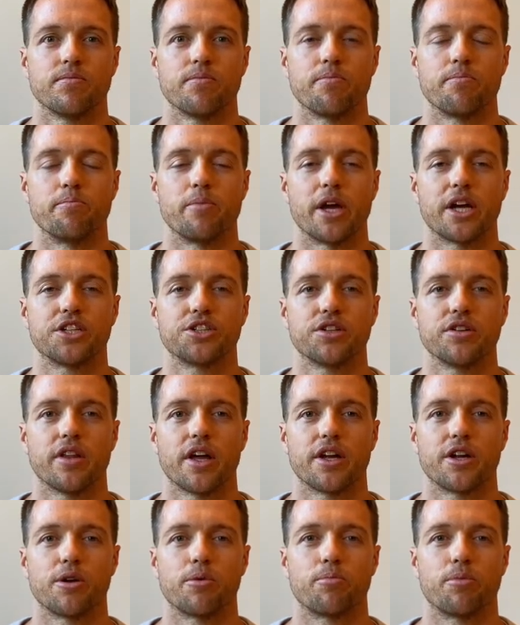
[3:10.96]
Make sure that
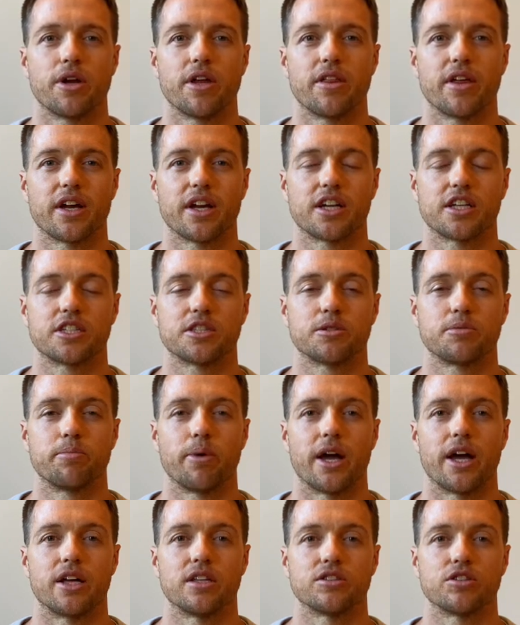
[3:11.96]
your breathing
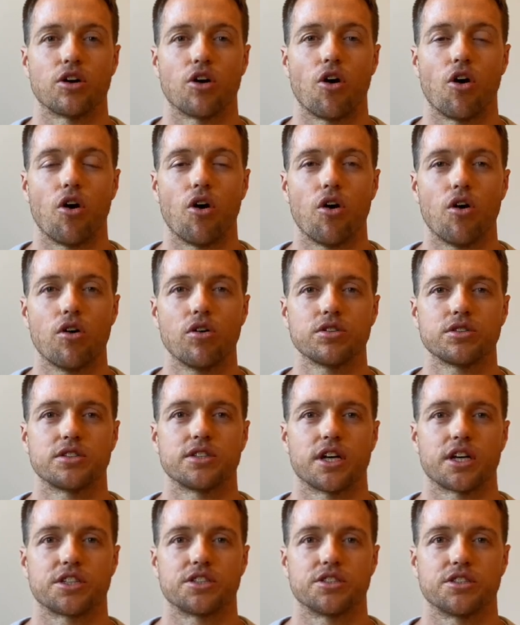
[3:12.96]
expands all
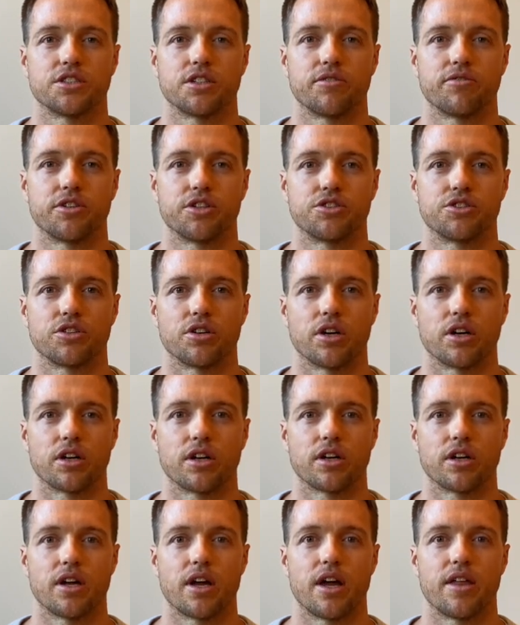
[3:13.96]
sections of your trunk
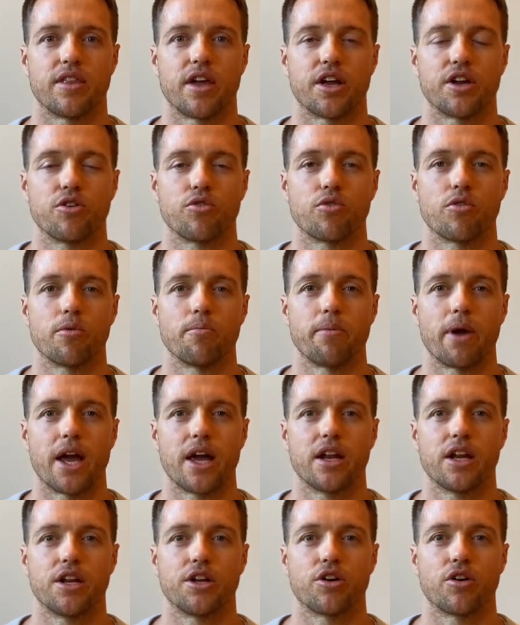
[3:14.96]
and that you
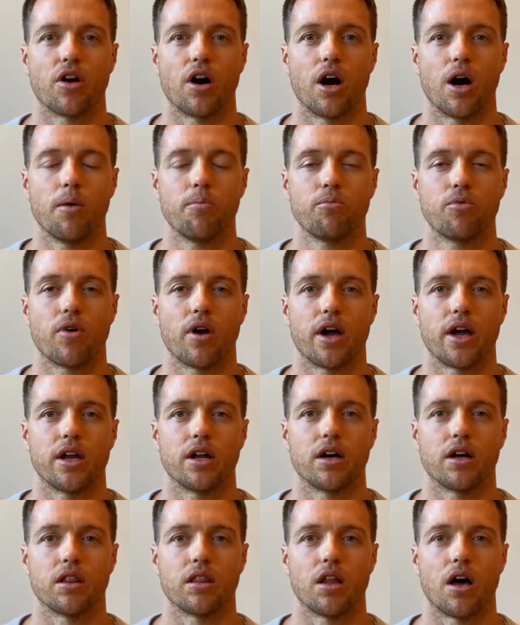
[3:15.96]
remain in your upright,
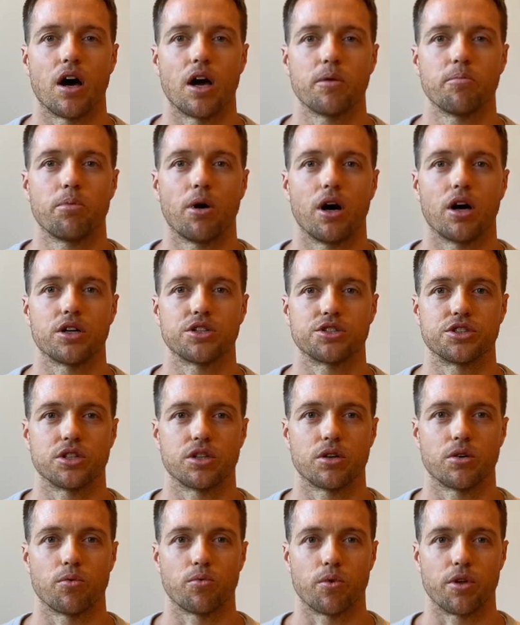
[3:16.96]
aligned posture
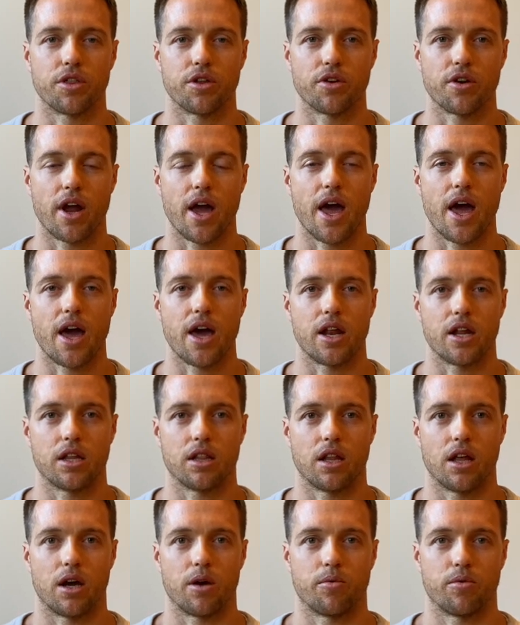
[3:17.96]
with your head in
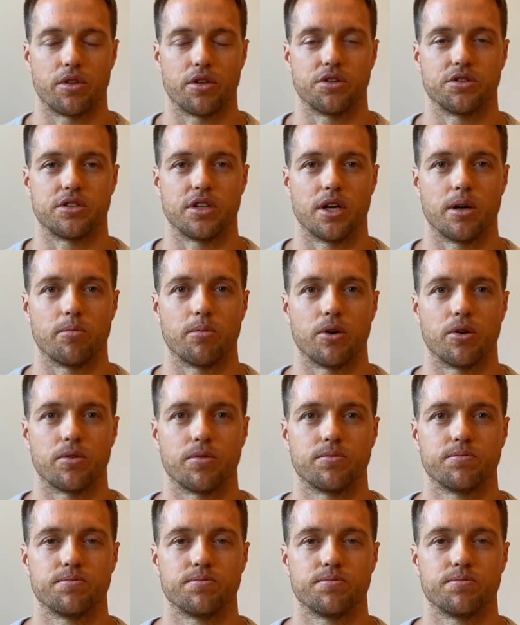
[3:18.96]
line with your tailbone.